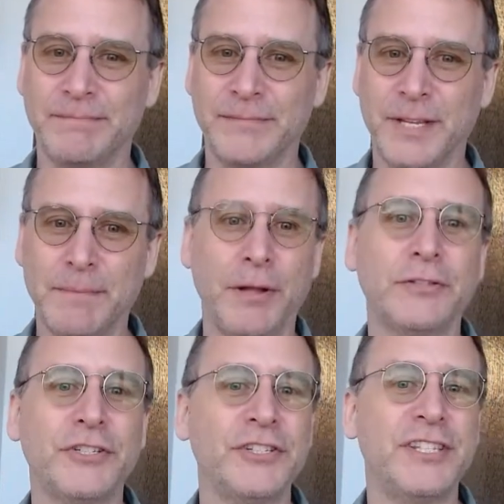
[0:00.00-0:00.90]

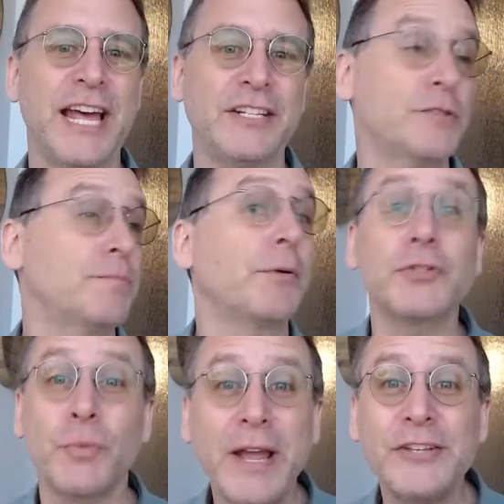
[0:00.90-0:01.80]
compulsions that just
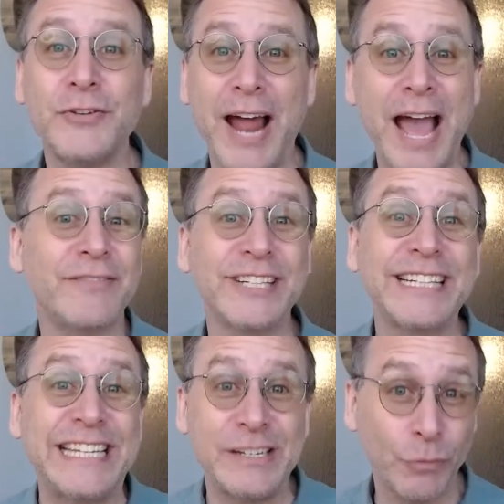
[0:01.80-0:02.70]
persuade you to have a
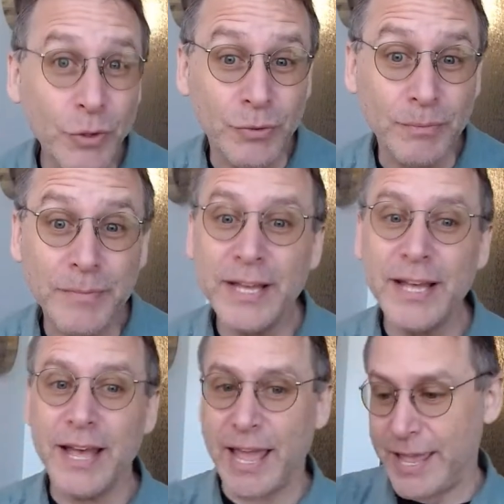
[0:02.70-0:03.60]
clean room.
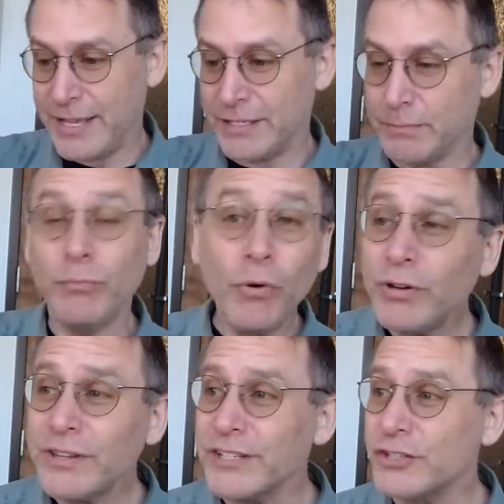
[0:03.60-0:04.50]
It's more
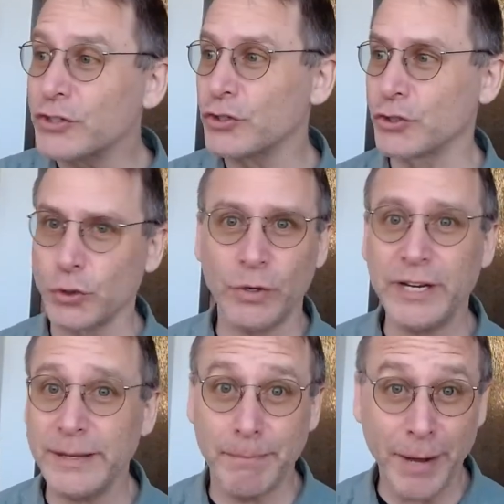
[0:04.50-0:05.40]
than
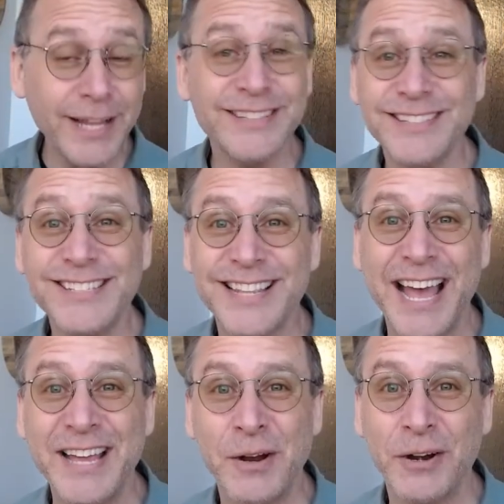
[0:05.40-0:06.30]
sorting buttons
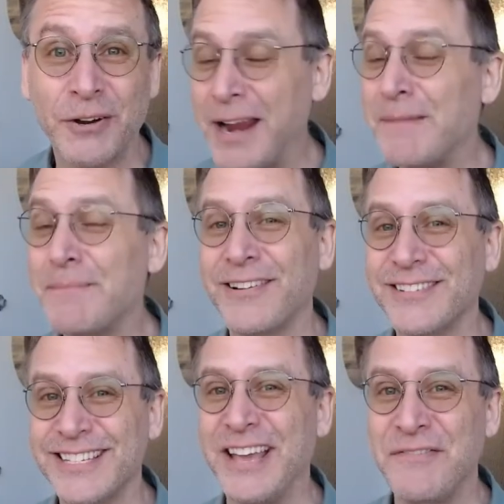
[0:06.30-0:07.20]
that your
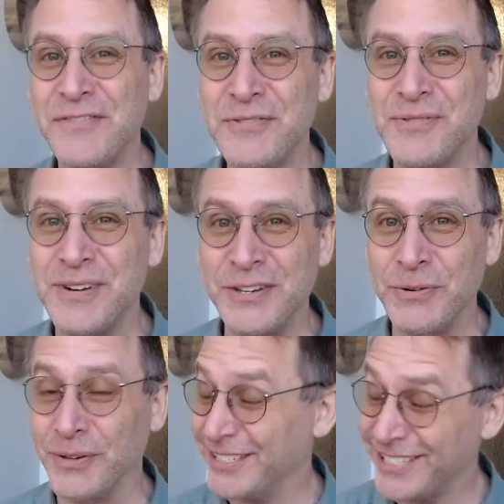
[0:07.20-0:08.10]
grandparents gave you when you
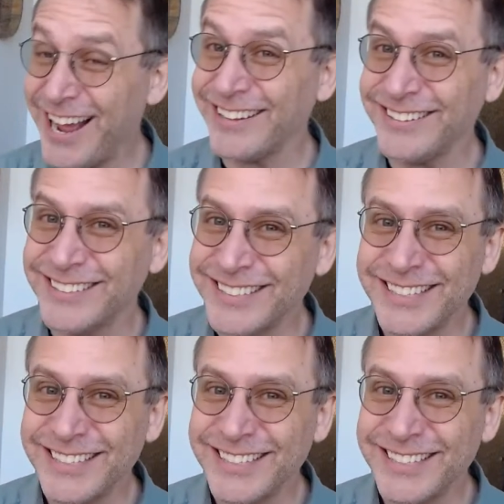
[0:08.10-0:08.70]
were a child.